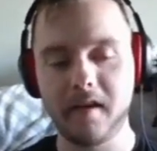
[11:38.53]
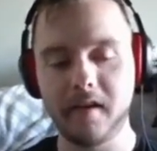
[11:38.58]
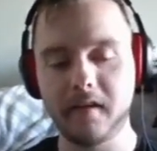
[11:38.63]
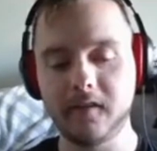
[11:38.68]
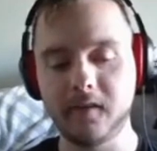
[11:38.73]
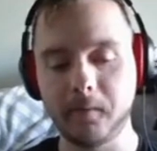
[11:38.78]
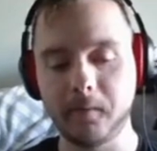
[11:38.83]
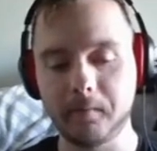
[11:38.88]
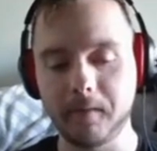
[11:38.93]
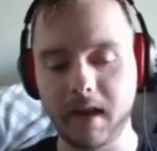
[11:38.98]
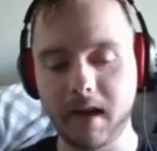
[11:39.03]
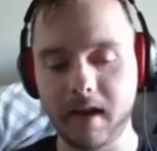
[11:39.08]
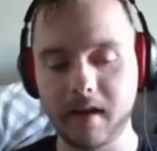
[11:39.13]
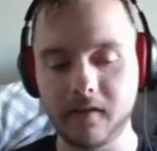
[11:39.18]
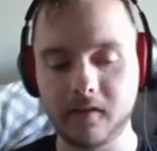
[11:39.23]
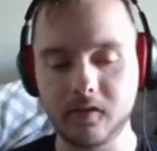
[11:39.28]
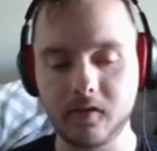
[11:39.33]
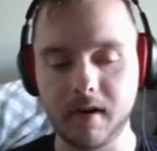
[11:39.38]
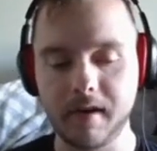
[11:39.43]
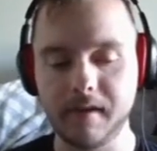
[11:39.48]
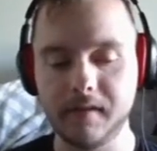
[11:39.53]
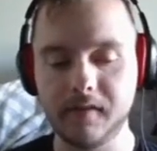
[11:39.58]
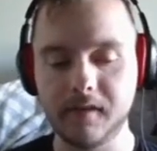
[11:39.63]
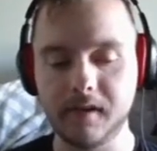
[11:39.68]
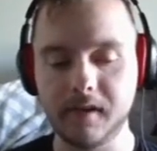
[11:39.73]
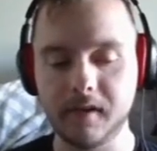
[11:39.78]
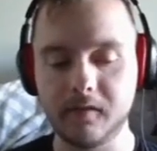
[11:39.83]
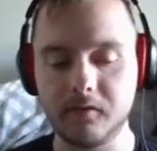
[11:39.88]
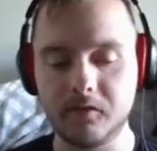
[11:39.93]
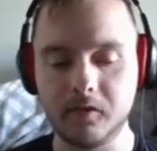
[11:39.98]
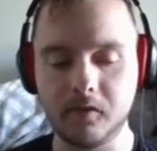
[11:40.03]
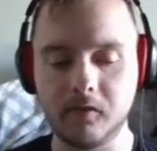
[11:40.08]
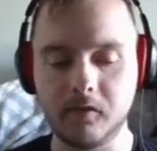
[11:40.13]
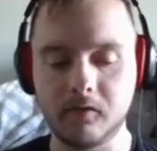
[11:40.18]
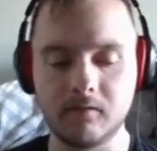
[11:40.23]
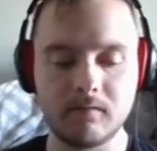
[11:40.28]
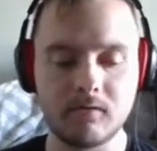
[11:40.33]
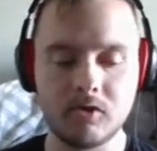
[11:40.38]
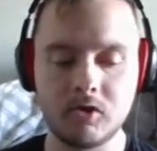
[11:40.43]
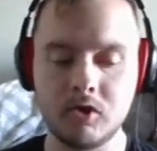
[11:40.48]
Something as crazy as
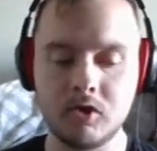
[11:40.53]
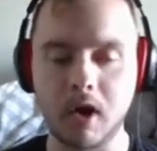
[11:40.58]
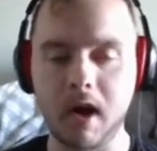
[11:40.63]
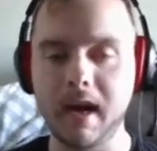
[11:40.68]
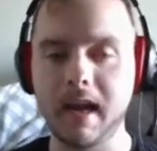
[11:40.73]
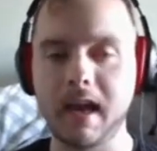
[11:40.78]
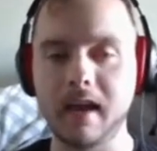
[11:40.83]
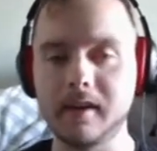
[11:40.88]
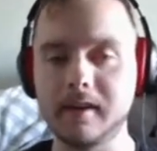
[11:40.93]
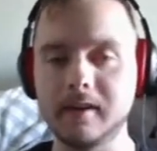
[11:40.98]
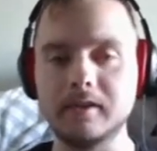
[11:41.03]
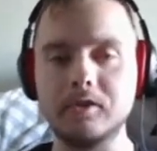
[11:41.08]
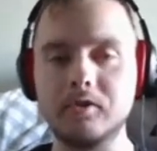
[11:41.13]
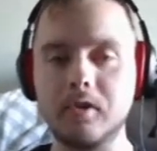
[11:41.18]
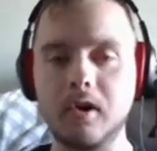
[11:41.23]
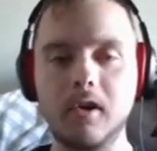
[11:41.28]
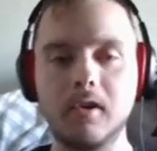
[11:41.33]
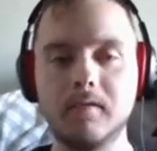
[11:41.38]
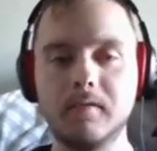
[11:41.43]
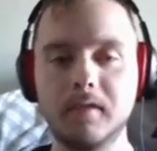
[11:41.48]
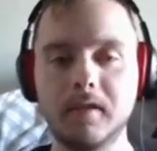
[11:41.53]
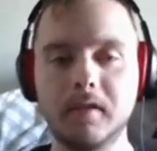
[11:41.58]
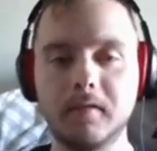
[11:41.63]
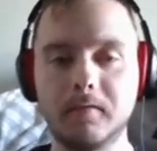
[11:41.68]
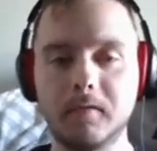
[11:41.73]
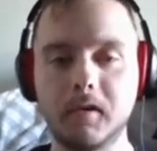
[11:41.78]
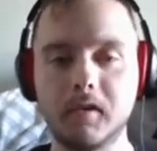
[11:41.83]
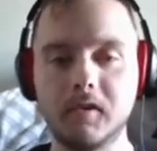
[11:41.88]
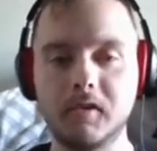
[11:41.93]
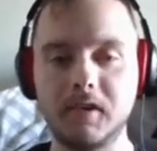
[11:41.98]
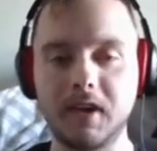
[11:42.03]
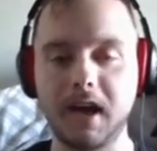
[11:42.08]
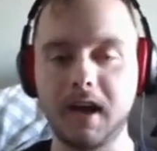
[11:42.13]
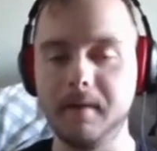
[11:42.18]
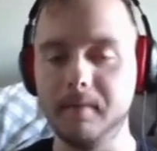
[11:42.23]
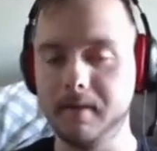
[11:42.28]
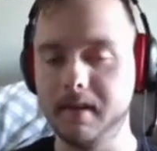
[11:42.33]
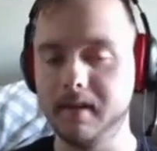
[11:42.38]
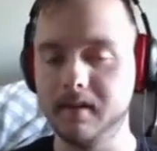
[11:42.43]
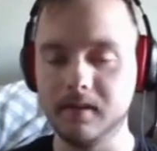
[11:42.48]
just trying out a drug for the first
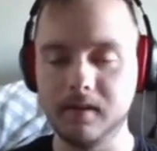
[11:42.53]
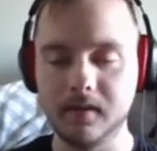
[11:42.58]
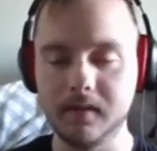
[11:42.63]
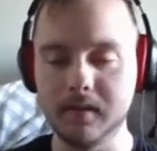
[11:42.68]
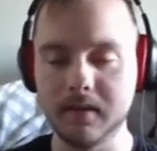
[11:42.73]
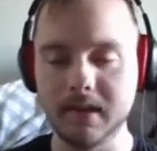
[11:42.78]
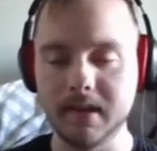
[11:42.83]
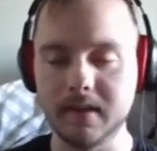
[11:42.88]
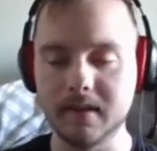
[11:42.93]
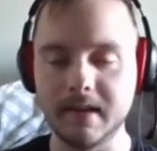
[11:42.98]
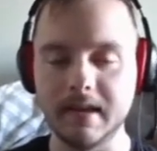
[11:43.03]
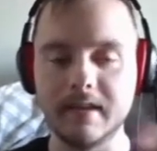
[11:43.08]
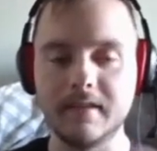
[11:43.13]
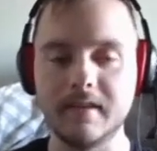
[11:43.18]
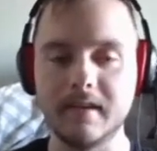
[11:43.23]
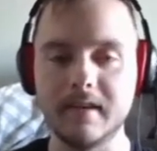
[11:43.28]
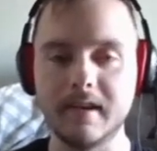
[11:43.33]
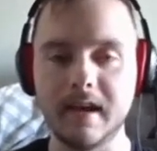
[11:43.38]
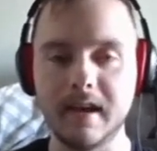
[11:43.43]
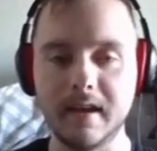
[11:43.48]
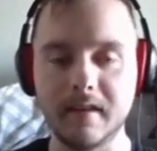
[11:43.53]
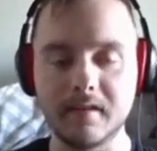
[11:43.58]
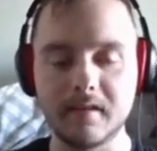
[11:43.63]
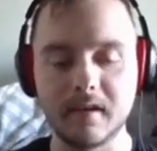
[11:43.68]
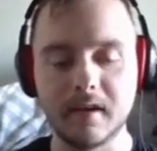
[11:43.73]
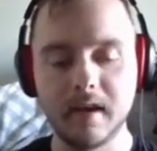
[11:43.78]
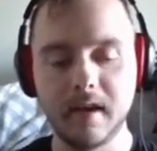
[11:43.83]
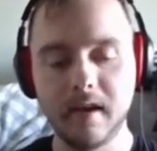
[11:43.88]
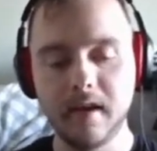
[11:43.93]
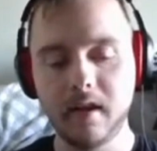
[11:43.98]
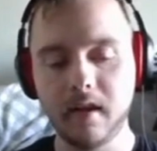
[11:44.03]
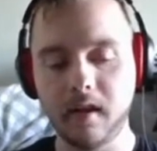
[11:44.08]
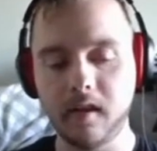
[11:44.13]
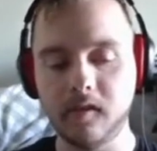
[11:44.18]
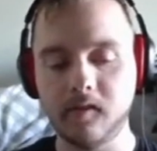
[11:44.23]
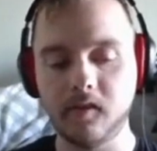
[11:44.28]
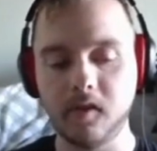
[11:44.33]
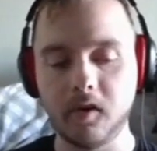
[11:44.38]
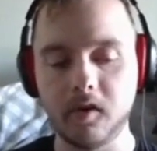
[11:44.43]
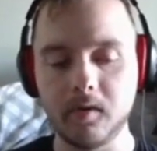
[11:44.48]
time can literally lead to death.
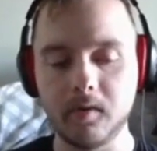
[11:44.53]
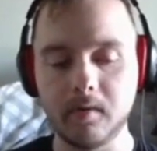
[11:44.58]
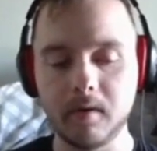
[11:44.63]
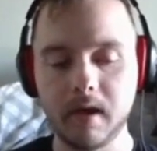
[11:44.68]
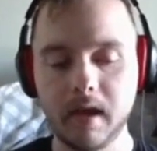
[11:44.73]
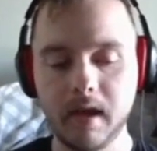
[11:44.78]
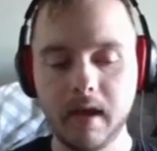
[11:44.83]
So